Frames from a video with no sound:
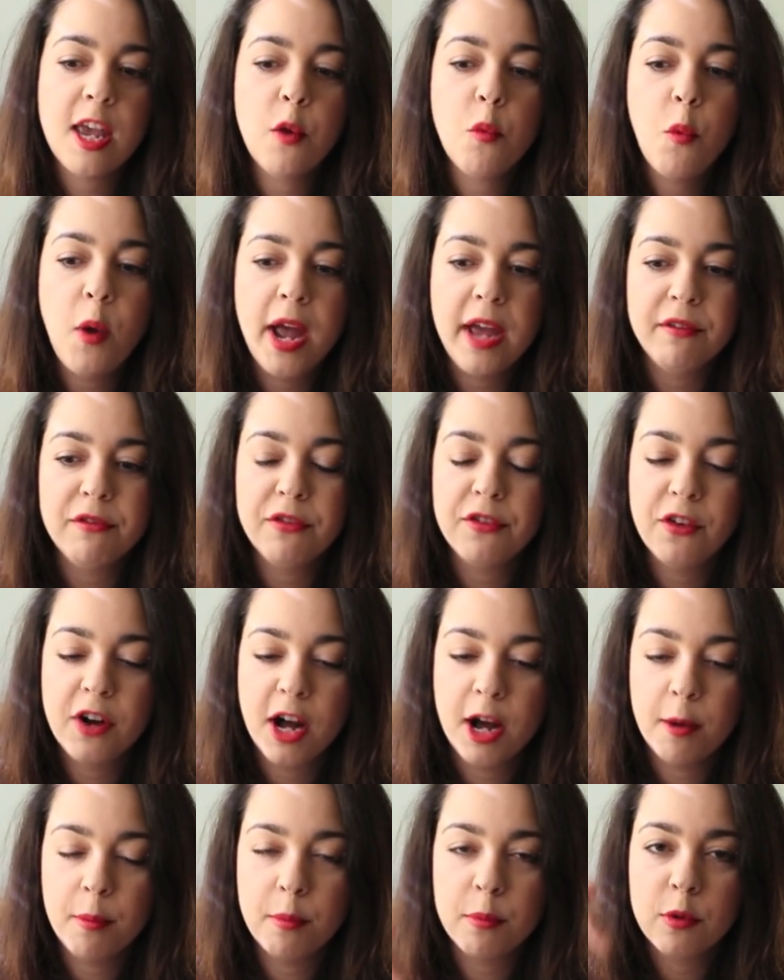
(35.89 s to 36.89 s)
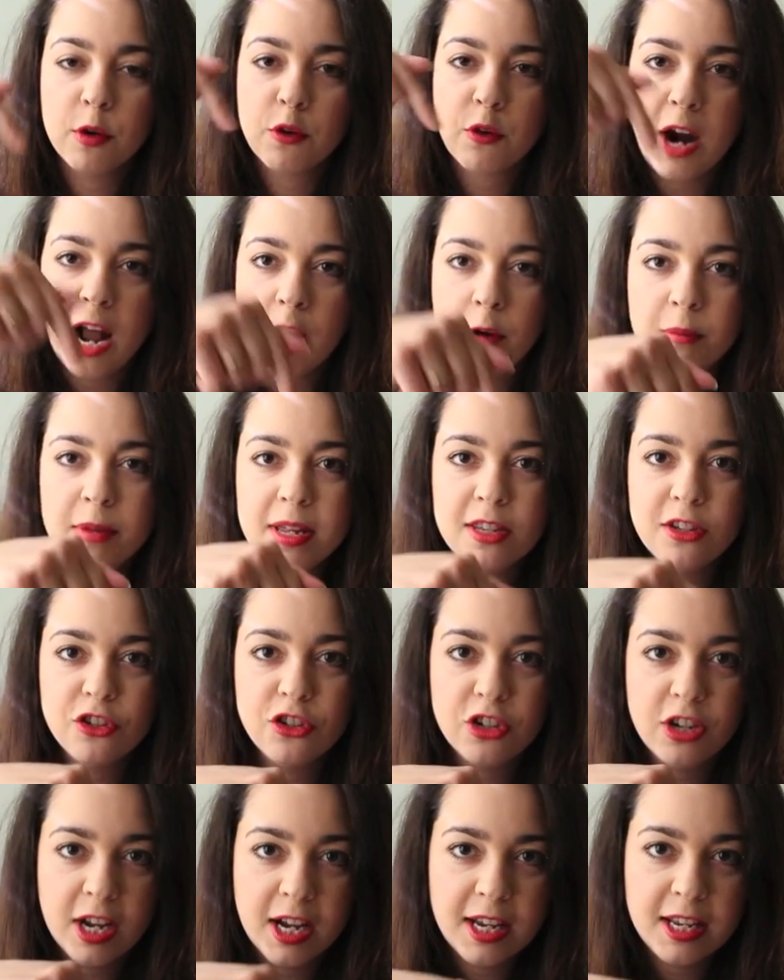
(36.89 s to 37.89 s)
It went from
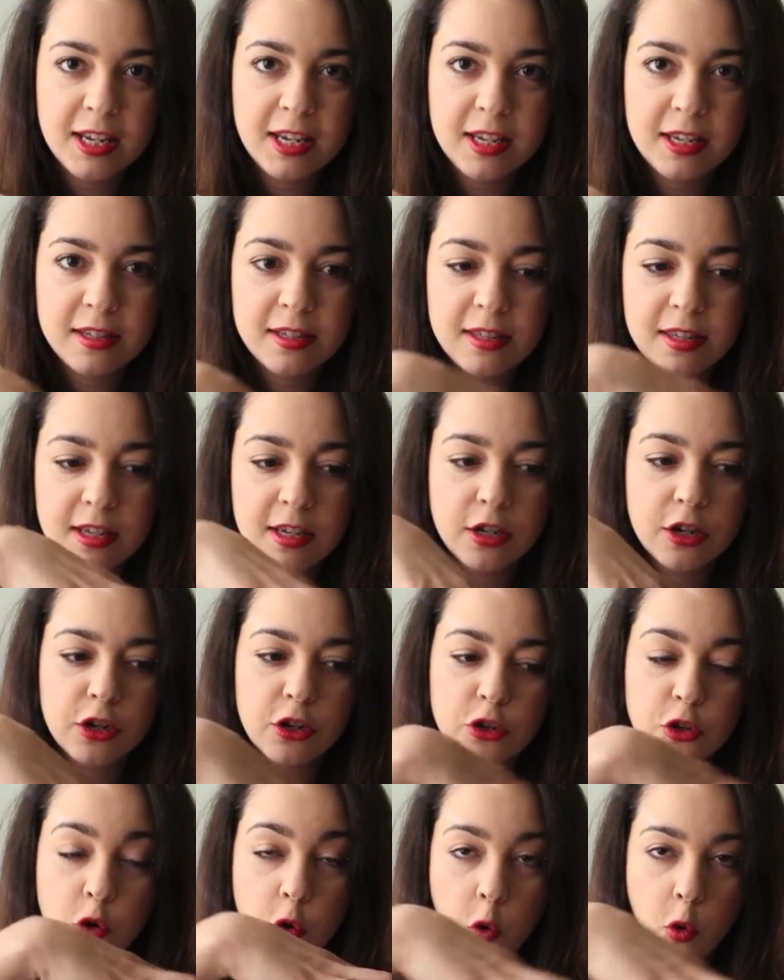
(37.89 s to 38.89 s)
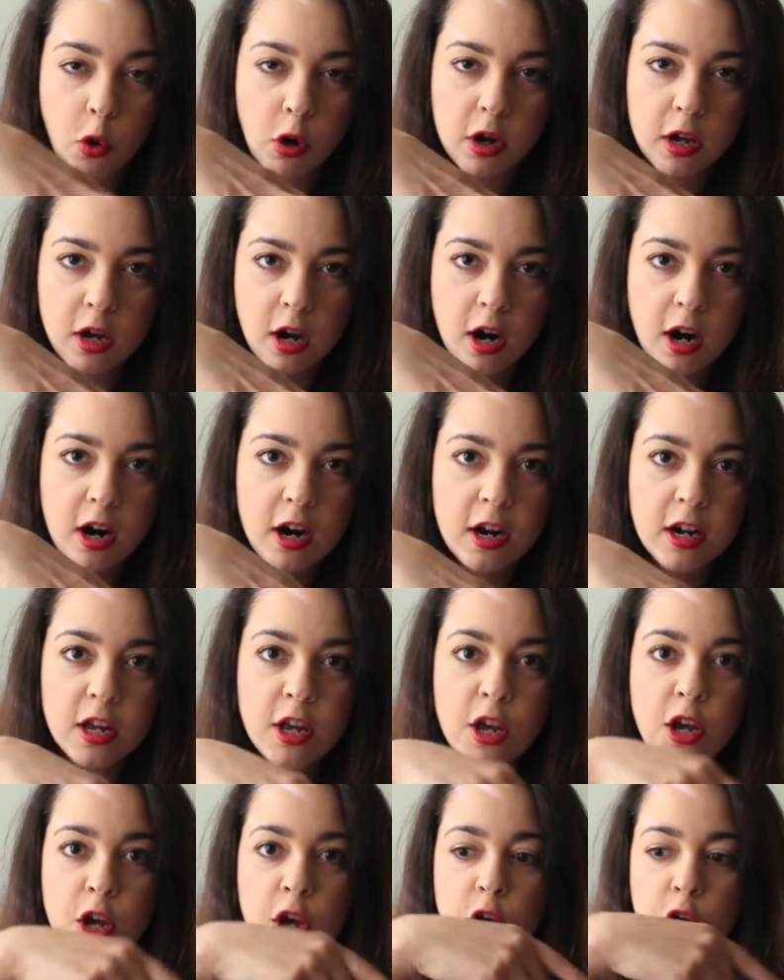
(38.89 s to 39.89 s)
Grauman's Chinese Theater's
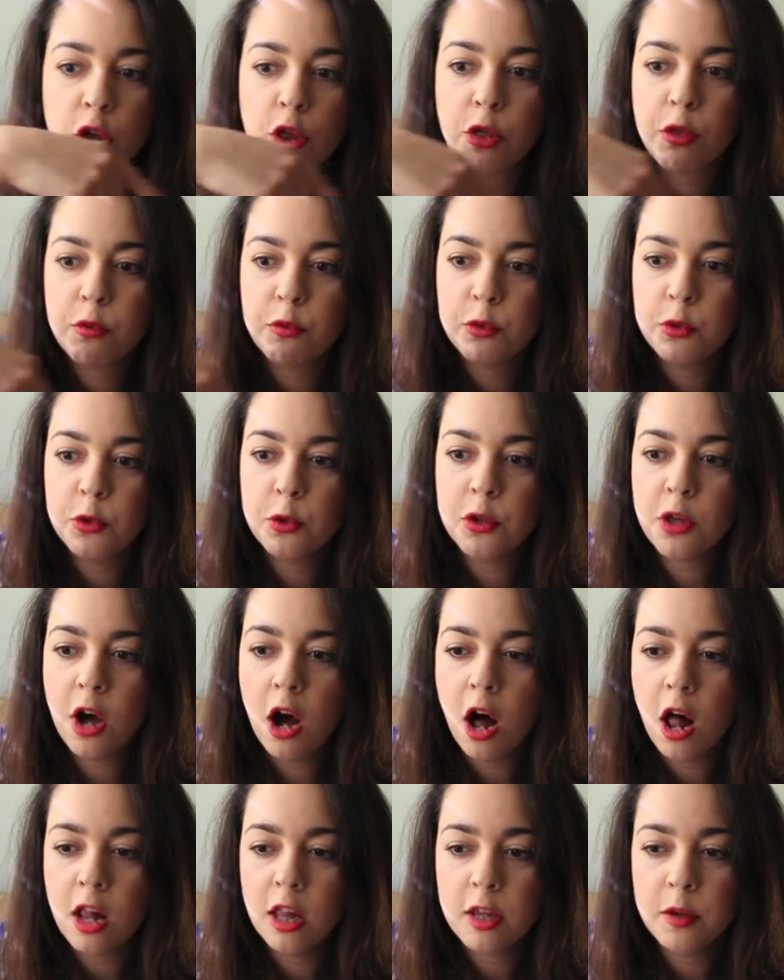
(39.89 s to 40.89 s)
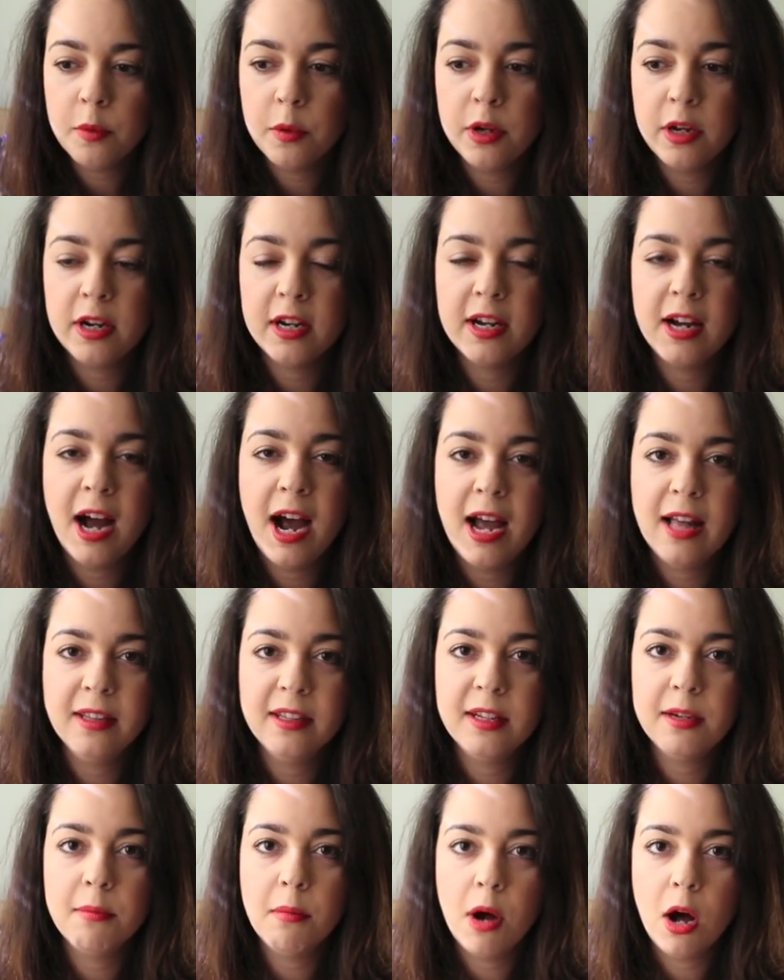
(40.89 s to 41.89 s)
courtyard through the Hollywood and
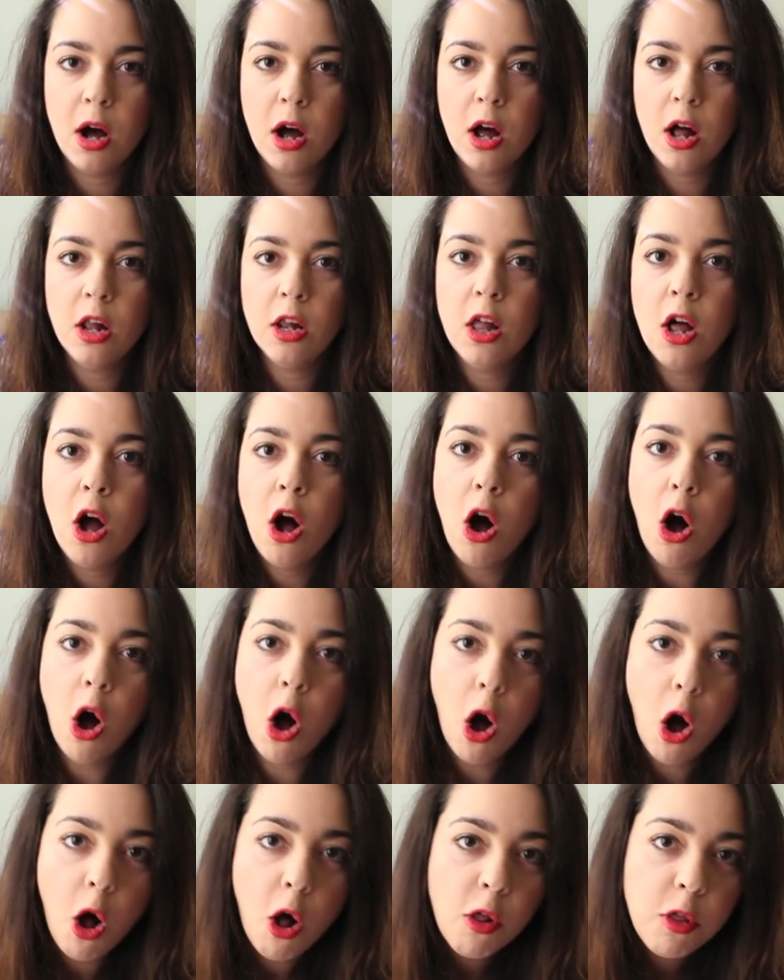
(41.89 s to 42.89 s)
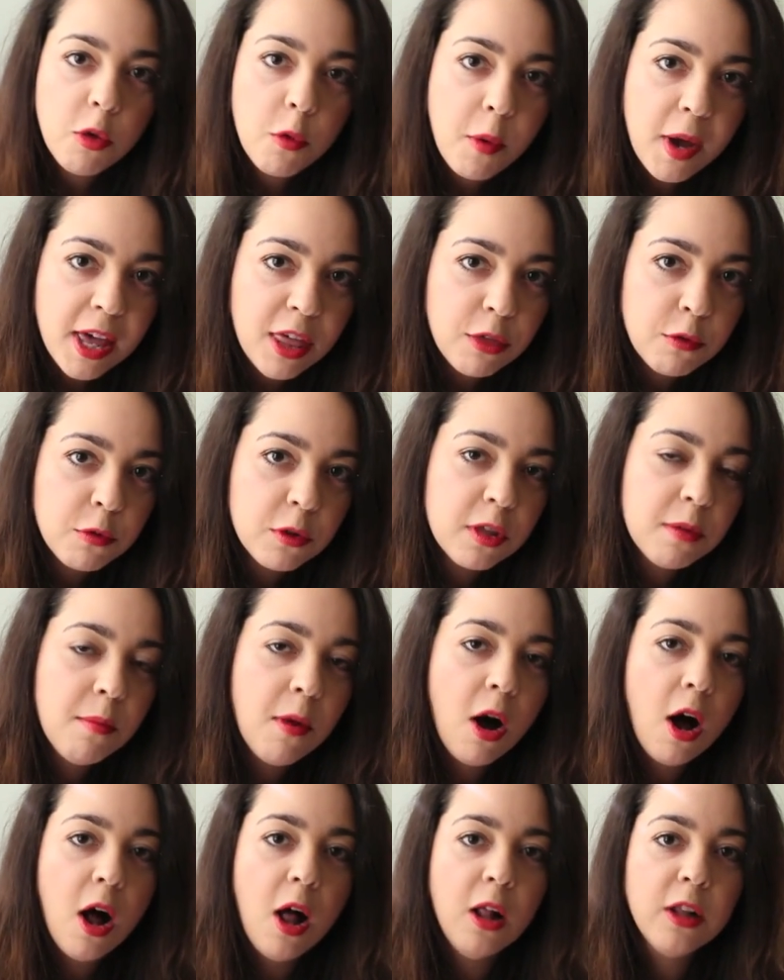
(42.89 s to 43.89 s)
Highland Mall, all the way through the
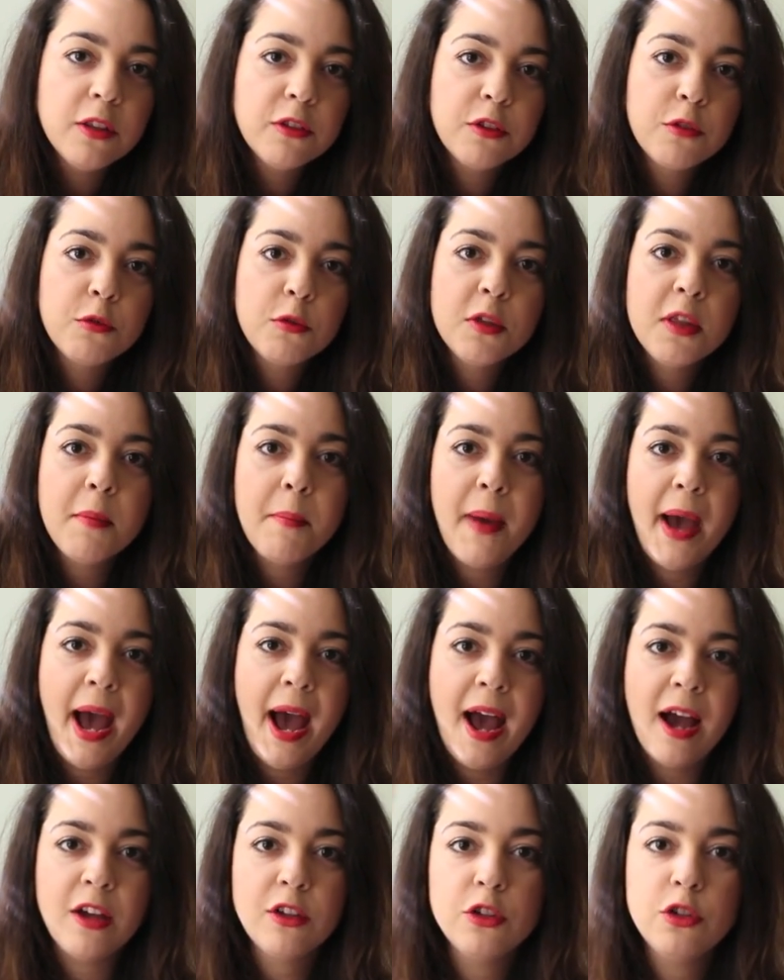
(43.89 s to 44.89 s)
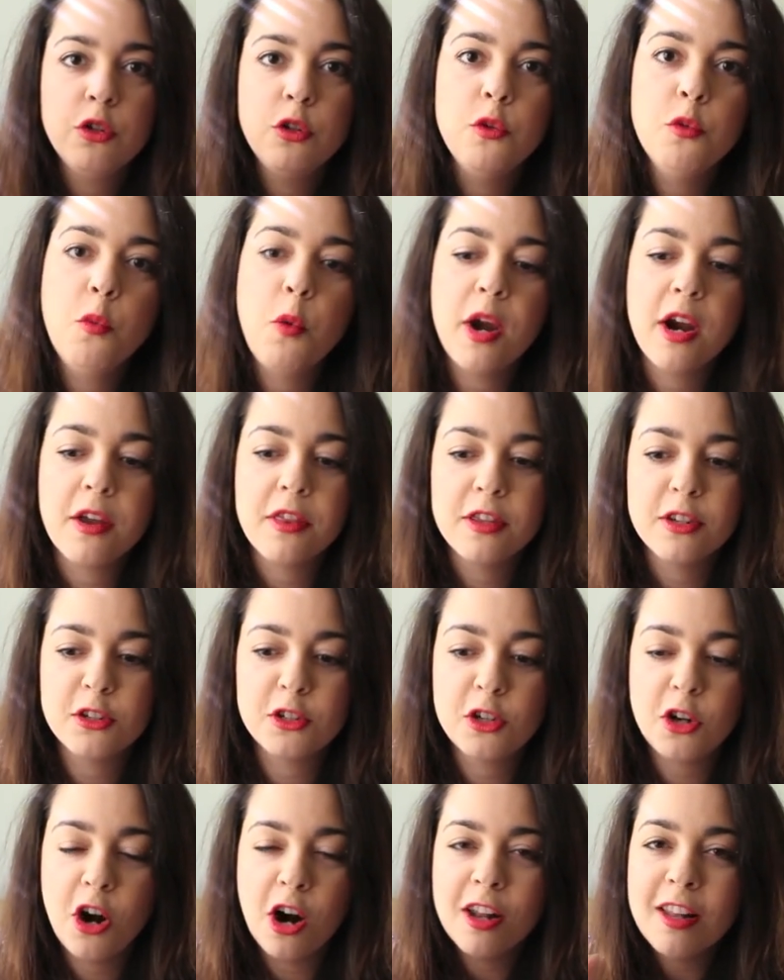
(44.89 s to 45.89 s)
mall, through the back to where the
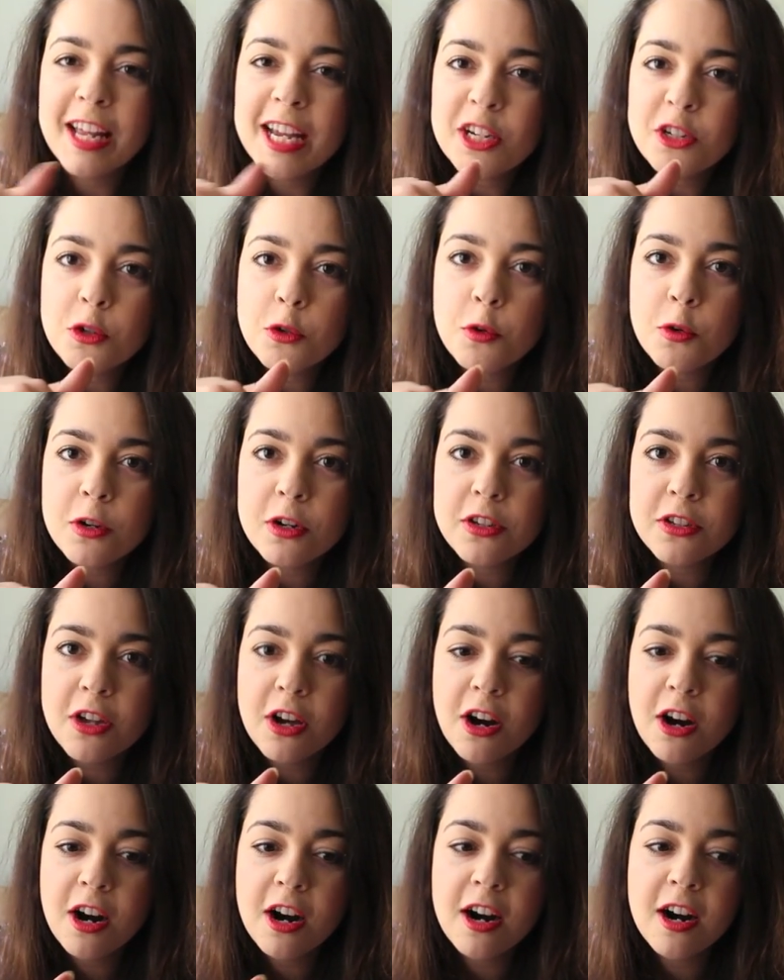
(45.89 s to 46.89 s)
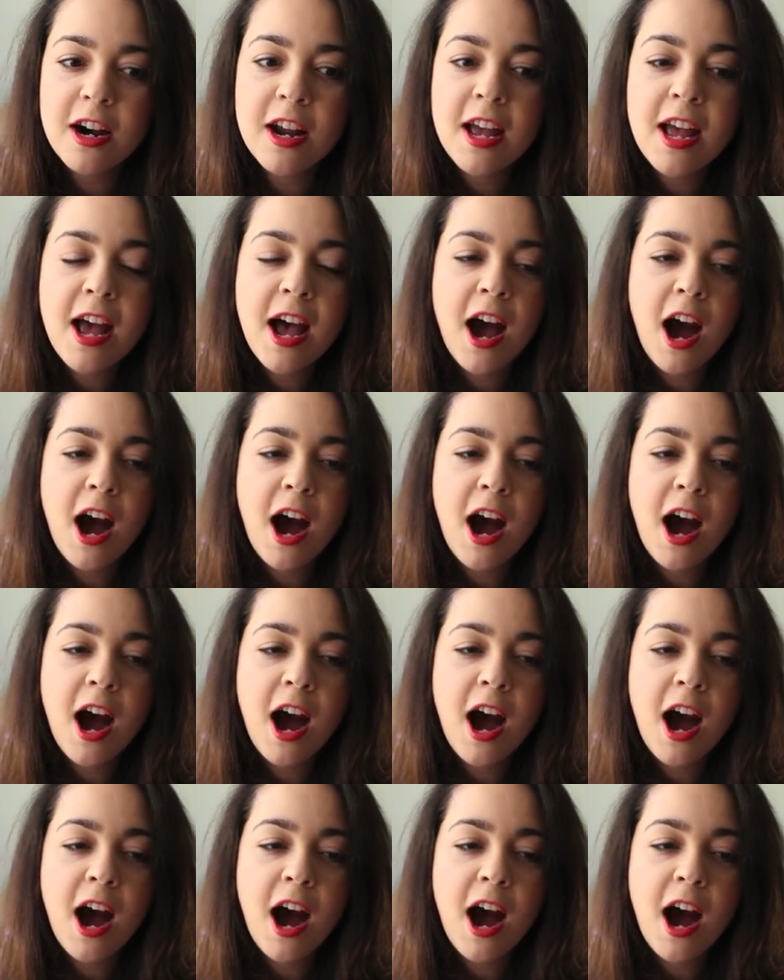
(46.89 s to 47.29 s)
Starline tours are,